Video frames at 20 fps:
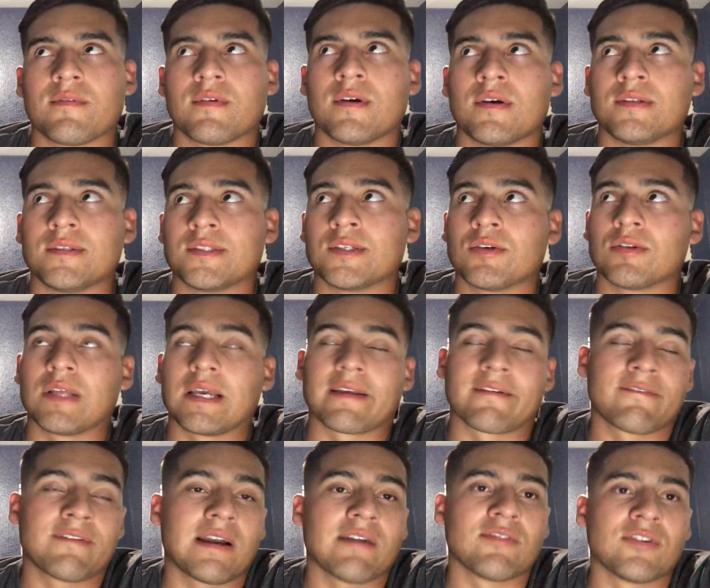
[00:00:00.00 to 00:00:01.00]
until like
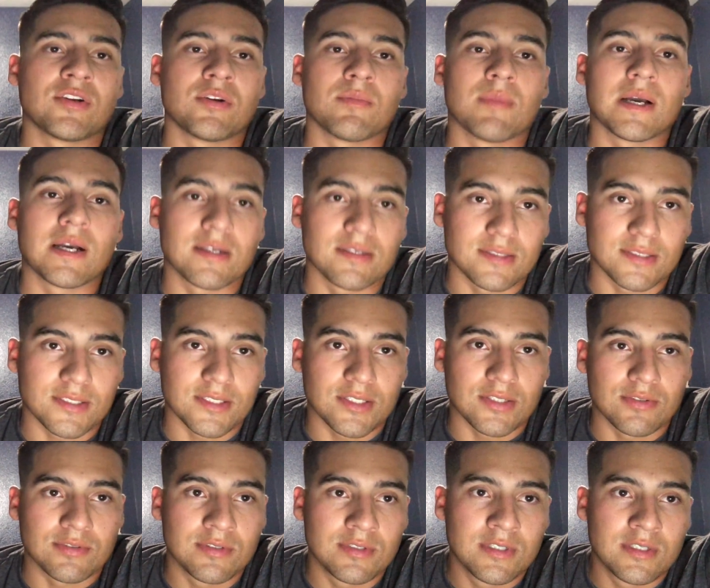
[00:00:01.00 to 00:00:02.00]
500 miles
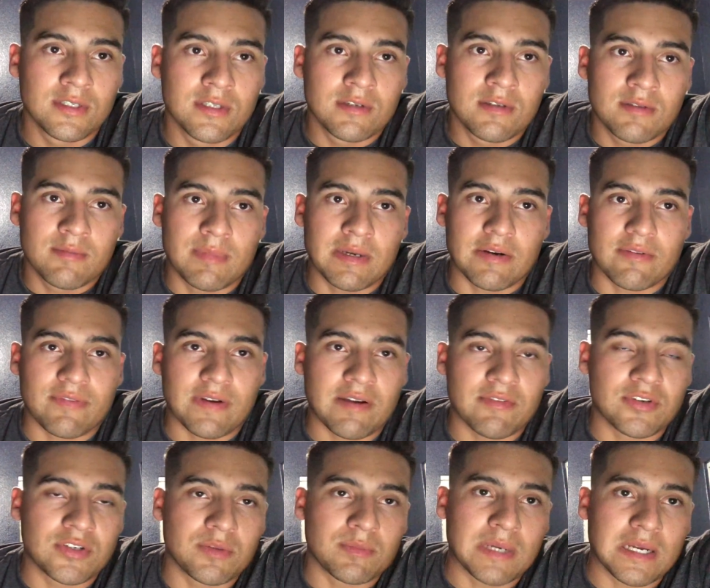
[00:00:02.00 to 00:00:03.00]
ago. About
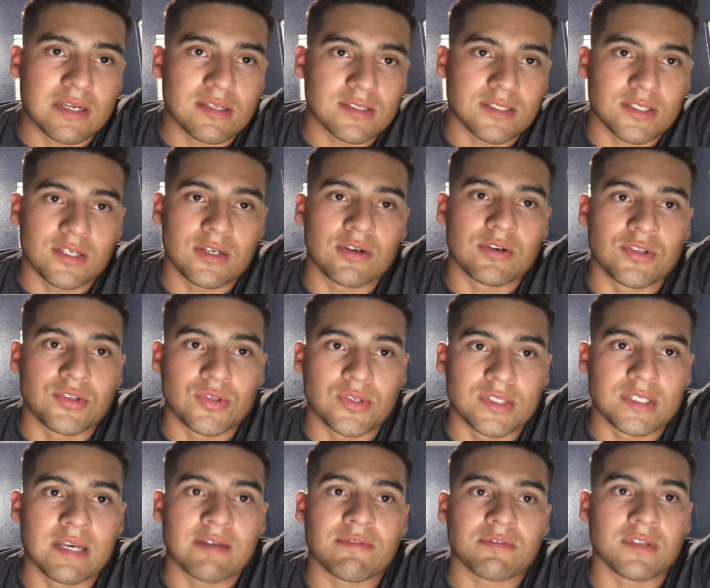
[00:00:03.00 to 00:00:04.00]
500 miles ago, you could
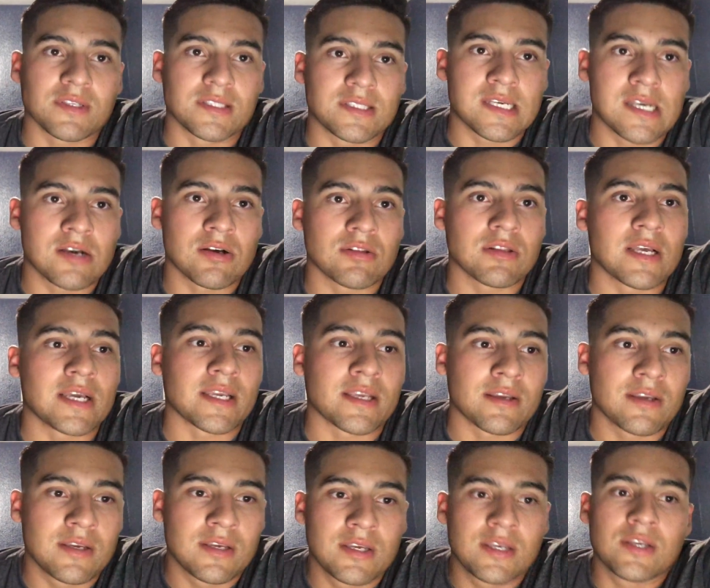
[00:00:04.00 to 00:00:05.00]
definitely tell like
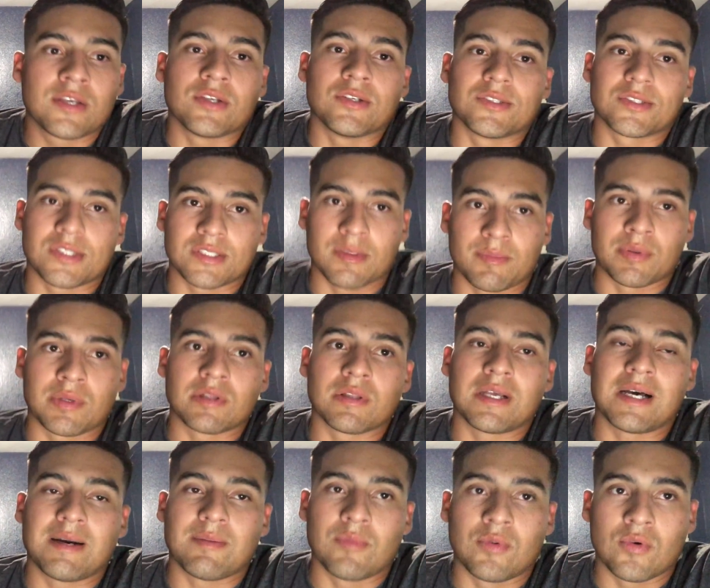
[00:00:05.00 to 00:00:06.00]
you're slipping a
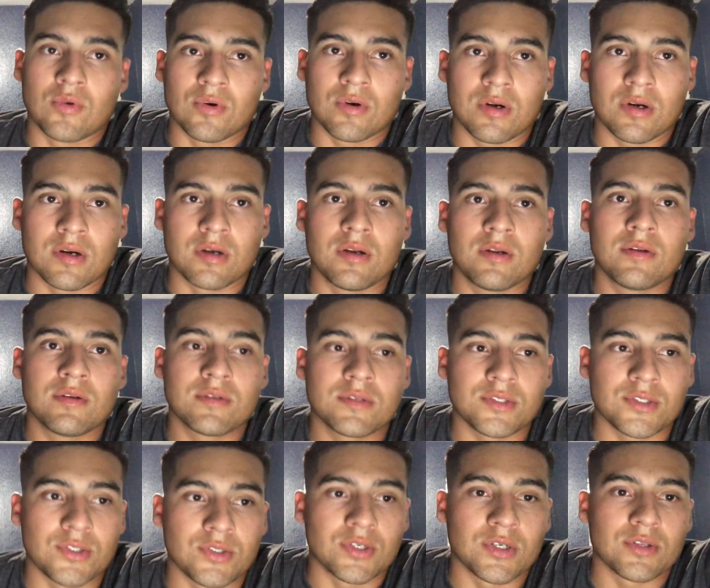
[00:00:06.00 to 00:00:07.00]
lot more.
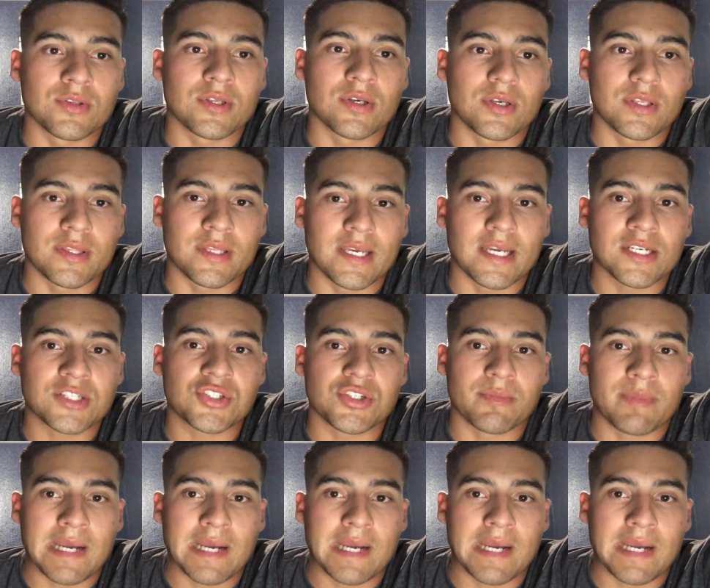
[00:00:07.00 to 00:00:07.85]
The extra